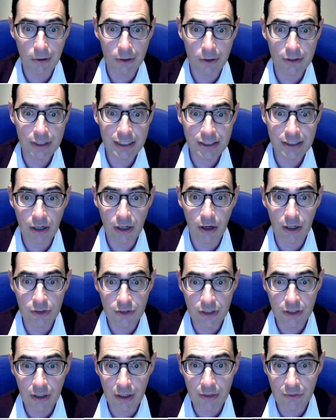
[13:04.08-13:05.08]
lot of these
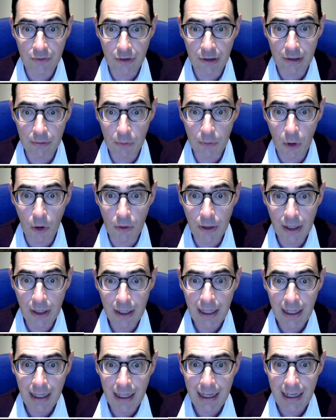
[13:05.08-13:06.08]
guys are going very wrong.
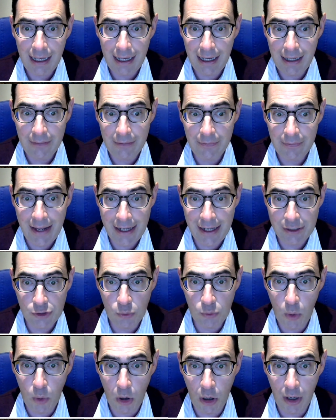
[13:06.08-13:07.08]
And
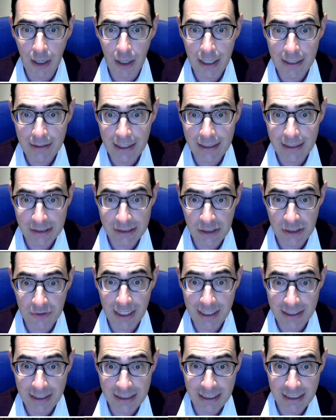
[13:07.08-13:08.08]
that's why they're so
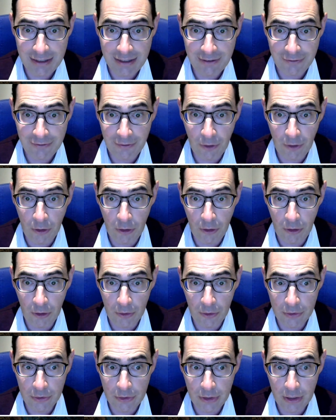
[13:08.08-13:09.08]
negative
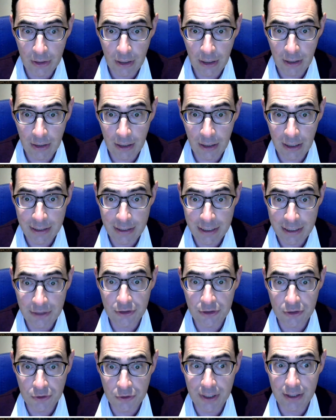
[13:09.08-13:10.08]
on an
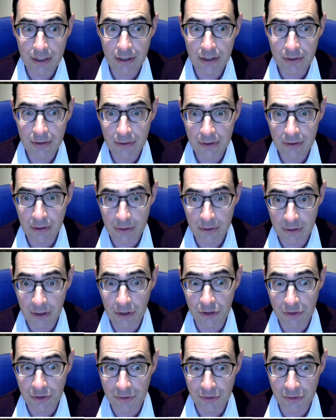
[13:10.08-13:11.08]
industry that
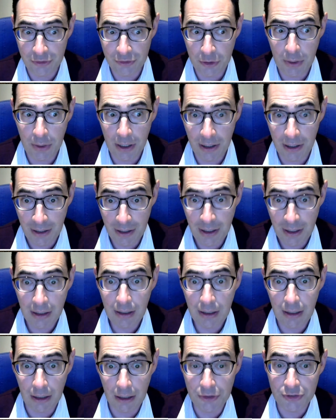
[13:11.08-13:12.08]
those of us who are
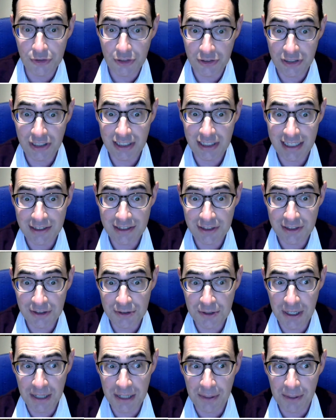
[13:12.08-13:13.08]
closer to the
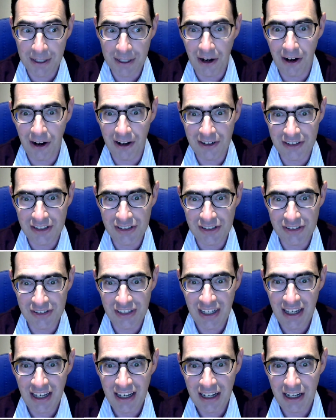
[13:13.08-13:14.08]
industry regard
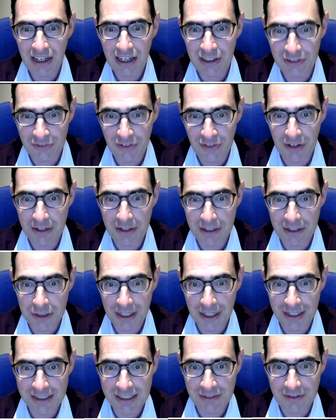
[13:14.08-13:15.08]
as very
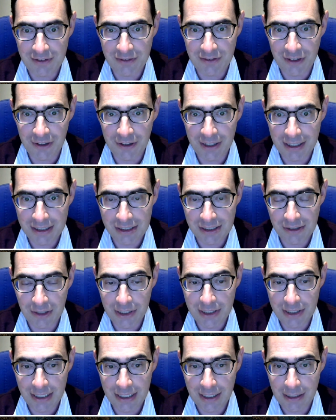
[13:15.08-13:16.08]
attractive and very
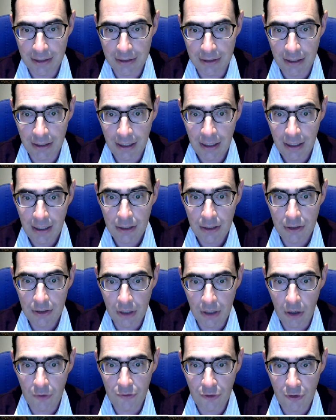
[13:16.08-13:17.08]
exciting. And,
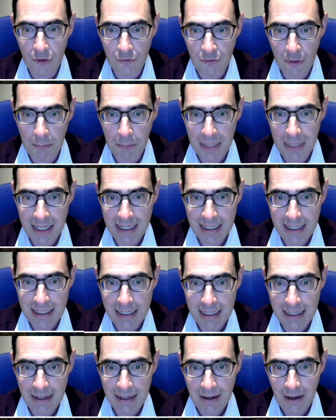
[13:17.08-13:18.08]
you know, for
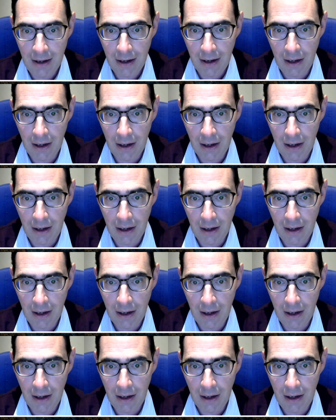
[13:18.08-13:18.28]
me,